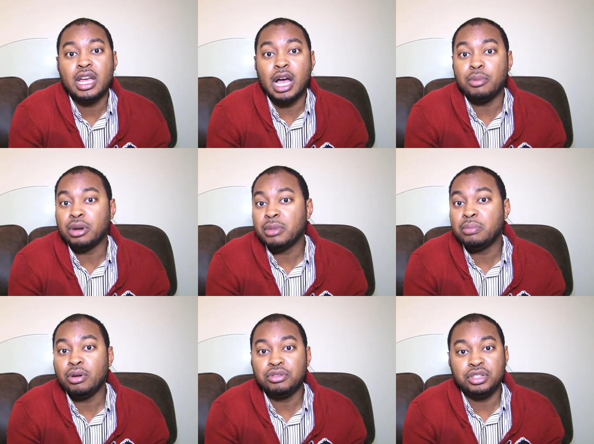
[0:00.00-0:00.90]
I'm gonna be
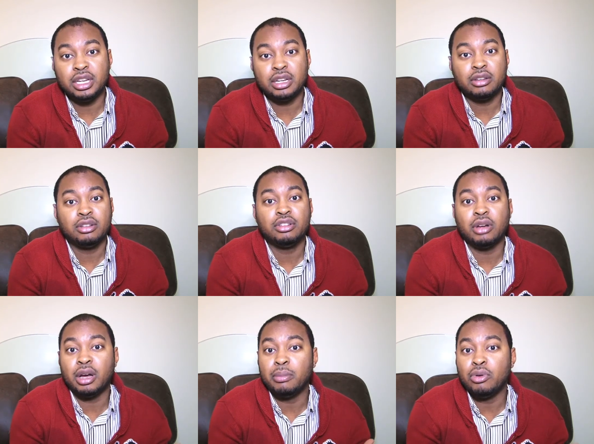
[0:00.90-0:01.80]
posting
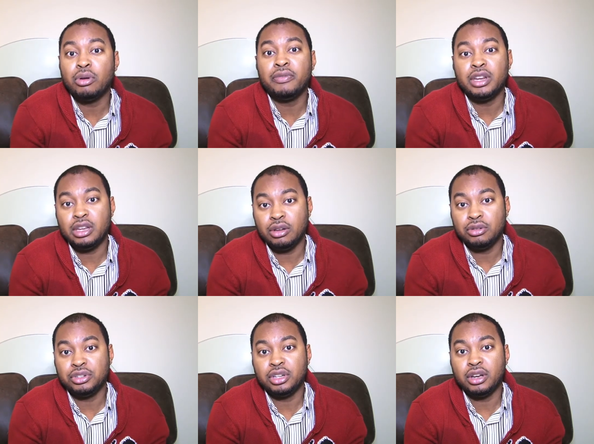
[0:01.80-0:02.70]
uh, more
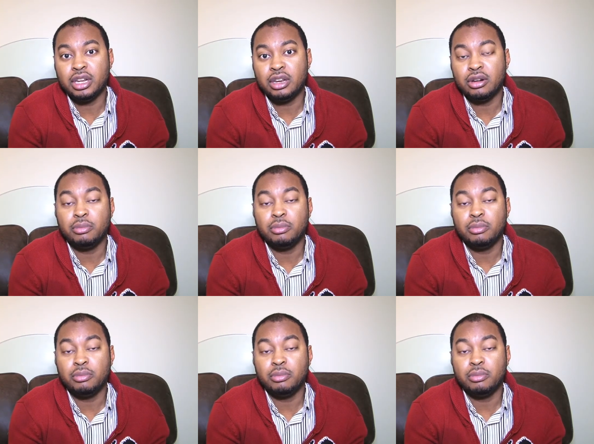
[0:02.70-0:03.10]
videos on here,